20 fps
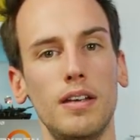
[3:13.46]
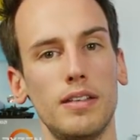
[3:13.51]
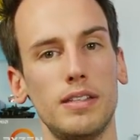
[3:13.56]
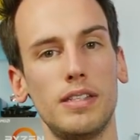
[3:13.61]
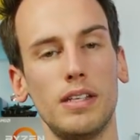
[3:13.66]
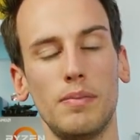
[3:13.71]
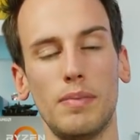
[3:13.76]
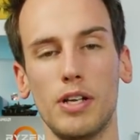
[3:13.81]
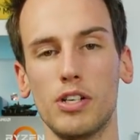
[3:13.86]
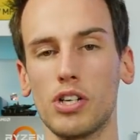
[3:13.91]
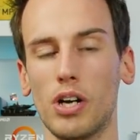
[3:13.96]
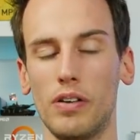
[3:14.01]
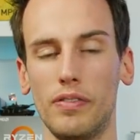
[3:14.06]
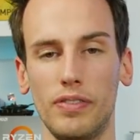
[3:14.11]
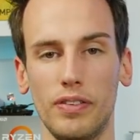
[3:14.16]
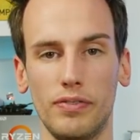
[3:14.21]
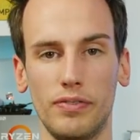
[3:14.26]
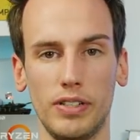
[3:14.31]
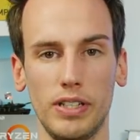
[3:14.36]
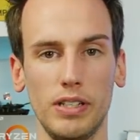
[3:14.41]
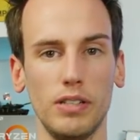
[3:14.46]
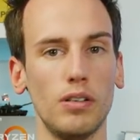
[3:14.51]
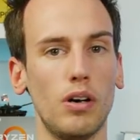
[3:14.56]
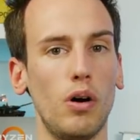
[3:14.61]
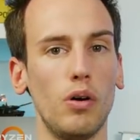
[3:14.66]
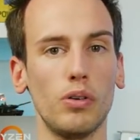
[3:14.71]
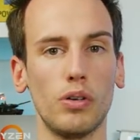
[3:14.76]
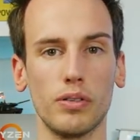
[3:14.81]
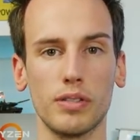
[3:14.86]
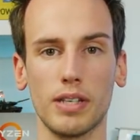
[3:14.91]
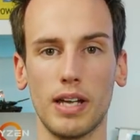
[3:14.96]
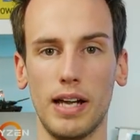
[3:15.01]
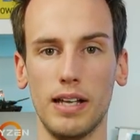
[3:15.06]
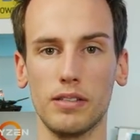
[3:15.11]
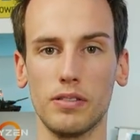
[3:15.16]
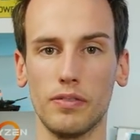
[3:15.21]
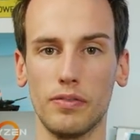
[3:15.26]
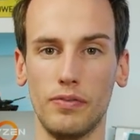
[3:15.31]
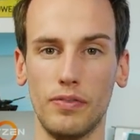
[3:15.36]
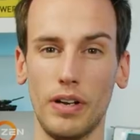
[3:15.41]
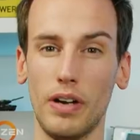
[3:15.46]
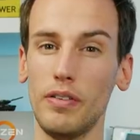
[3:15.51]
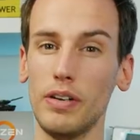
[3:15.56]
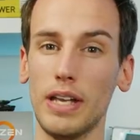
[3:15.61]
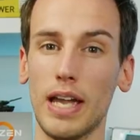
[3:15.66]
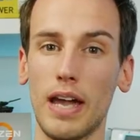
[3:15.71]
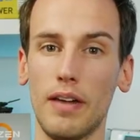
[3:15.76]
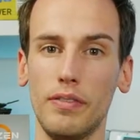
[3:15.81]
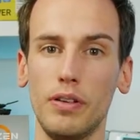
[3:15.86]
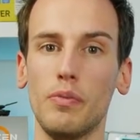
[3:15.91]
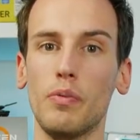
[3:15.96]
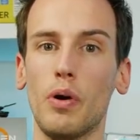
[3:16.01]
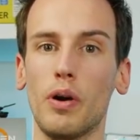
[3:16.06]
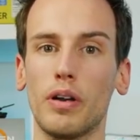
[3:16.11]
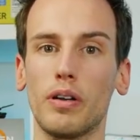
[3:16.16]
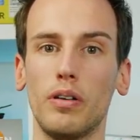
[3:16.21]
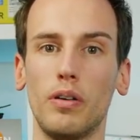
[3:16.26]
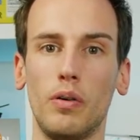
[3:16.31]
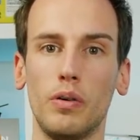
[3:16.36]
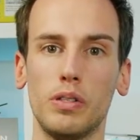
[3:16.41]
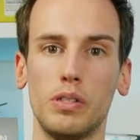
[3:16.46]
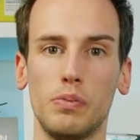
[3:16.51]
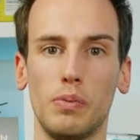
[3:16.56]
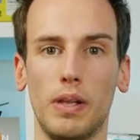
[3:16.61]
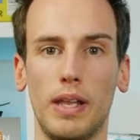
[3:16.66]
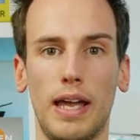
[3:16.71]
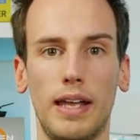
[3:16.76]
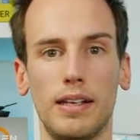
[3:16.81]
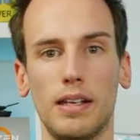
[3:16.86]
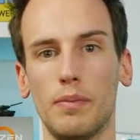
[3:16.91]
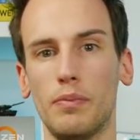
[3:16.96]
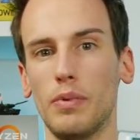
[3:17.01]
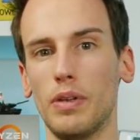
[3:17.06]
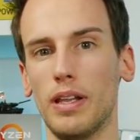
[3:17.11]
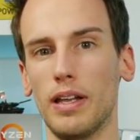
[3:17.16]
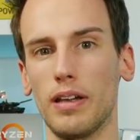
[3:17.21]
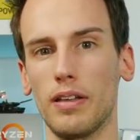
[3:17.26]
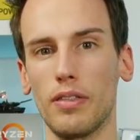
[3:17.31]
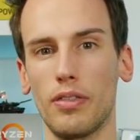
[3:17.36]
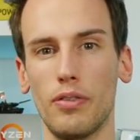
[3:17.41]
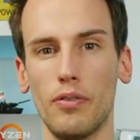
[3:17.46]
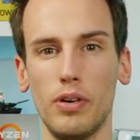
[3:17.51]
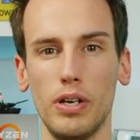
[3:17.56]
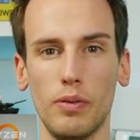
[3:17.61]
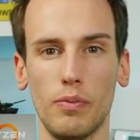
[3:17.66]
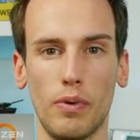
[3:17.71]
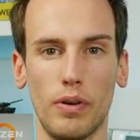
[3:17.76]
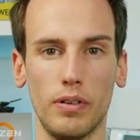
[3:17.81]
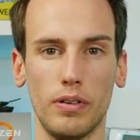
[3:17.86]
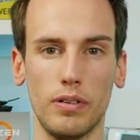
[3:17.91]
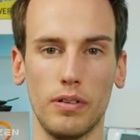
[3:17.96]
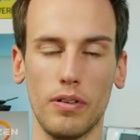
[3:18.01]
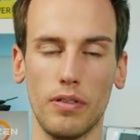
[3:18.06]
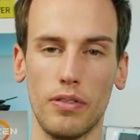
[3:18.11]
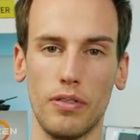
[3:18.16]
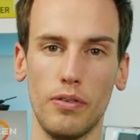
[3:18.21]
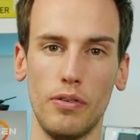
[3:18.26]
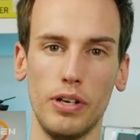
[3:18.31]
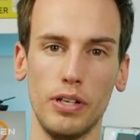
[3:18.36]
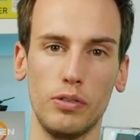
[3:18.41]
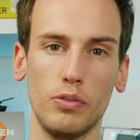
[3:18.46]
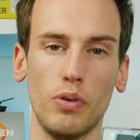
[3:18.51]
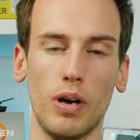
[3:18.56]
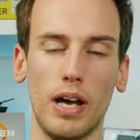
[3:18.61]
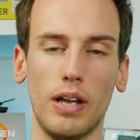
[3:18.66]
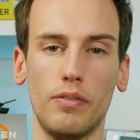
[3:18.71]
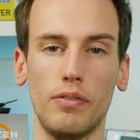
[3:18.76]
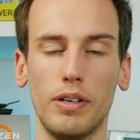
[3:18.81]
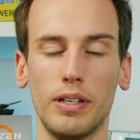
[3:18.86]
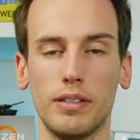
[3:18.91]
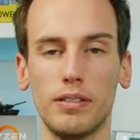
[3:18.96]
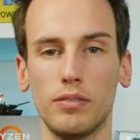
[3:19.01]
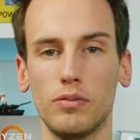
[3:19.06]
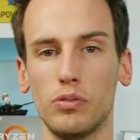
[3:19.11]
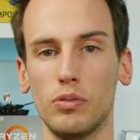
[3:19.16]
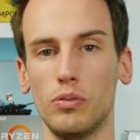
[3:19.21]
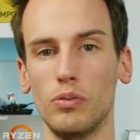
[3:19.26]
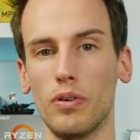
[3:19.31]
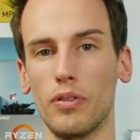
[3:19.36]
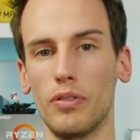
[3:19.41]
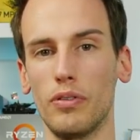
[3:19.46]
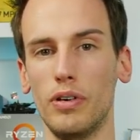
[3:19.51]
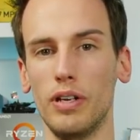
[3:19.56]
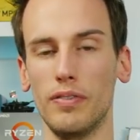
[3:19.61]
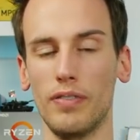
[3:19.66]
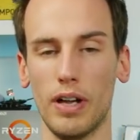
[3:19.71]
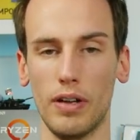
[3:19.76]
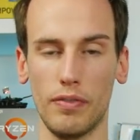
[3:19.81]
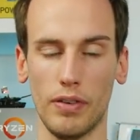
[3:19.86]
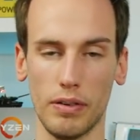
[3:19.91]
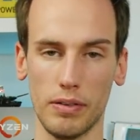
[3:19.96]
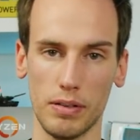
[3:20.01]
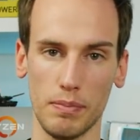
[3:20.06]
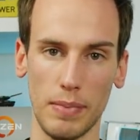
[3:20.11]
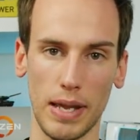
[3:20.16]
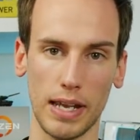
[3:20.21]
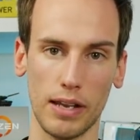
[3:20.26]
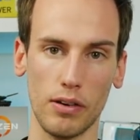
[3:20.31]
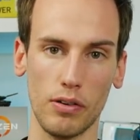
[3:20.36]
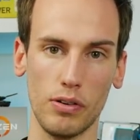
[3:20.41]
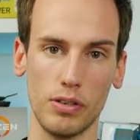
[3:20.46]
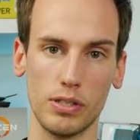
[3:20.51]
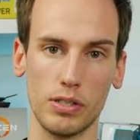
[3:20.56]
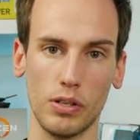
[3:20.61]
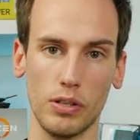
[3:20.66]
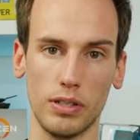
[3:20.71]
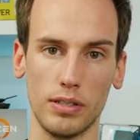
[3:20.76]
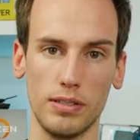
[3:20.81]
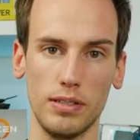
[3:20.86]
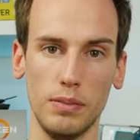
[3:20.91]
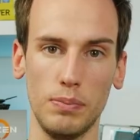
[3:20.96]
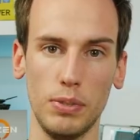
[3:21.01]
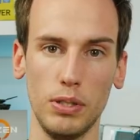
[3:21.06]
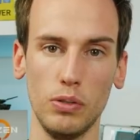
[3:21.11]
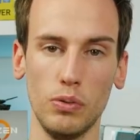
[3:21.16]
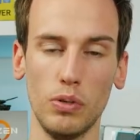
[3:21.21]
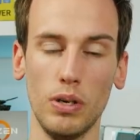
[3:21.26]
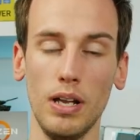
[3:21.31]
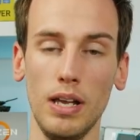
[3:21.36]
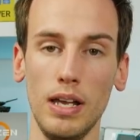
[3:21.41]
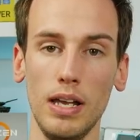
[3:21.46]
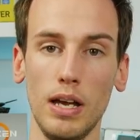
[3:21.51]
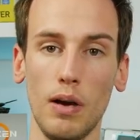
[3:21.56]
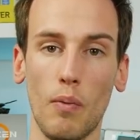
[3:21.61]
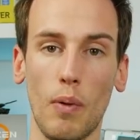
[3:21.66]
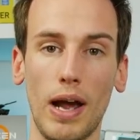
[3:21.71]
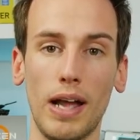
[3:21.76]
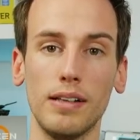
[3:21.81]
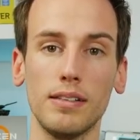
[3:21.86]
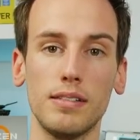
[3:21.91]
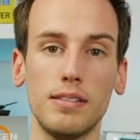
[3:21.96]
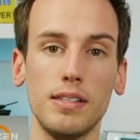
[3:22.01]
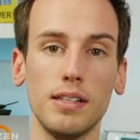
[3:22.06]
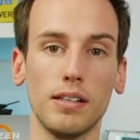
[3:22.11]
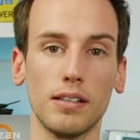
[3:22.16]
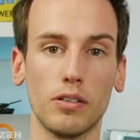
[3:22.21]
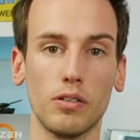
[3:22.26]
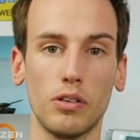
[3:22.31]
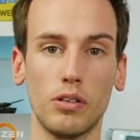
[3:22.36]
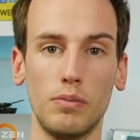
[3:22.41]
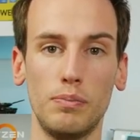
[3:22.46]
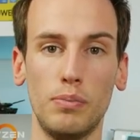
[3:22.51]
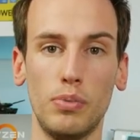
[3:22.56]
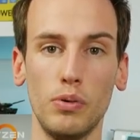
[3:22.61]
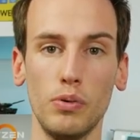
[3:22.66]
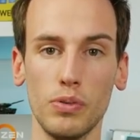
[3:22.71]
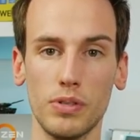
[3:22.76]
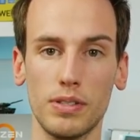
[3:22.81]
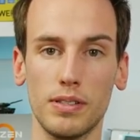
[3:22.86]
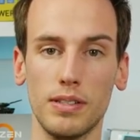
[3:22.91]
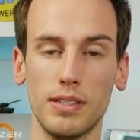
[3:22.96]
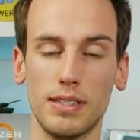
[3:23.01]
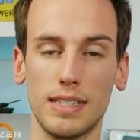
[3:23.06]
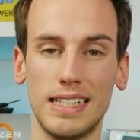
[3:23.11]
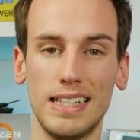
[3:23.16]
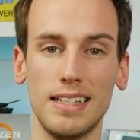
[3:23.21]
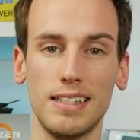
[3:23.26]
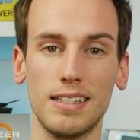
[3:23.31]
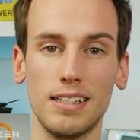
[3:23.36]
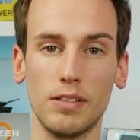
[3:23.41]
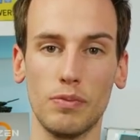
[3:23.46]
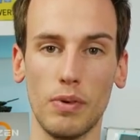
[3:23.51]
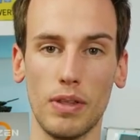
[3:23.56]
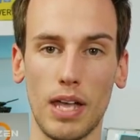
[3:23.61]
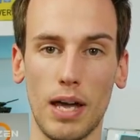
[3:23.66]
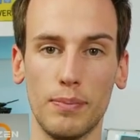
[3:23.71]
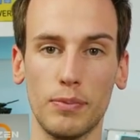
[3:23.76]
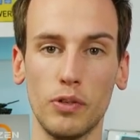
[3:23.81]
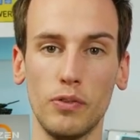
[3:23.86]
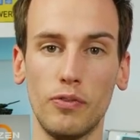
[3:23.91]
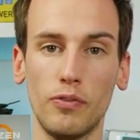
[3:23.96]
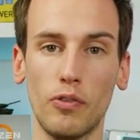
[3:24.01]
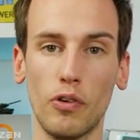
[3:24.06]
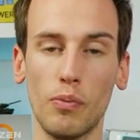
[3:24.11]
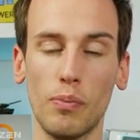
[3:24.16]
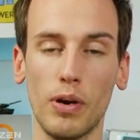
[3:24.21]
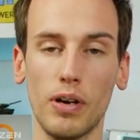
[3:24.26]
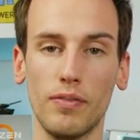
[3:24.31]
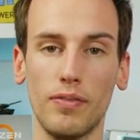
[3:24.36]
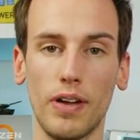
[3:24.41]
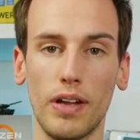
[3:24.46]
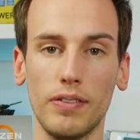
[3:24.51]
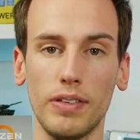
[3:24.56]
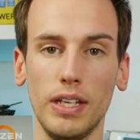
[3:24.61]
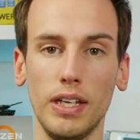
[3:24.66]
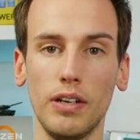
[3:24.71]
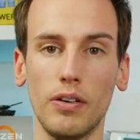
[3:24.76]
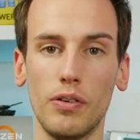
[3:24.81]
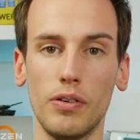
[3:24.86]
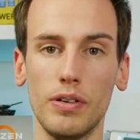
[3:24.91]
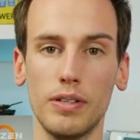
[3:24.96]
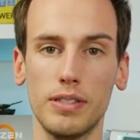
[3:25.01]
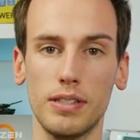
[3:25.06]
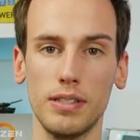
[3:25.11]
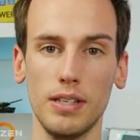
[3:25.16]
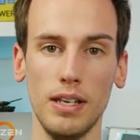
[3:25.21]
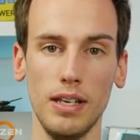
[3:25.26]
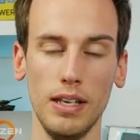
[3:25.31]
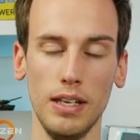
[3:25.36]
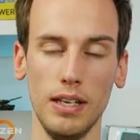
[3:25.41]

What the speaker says: Cinebench R15, all those kinds of very heavy workloads will end up with like 3200 to 3500 megahertz on the CPU, while the single-core boost is listed with up to 4.5 gigahertz.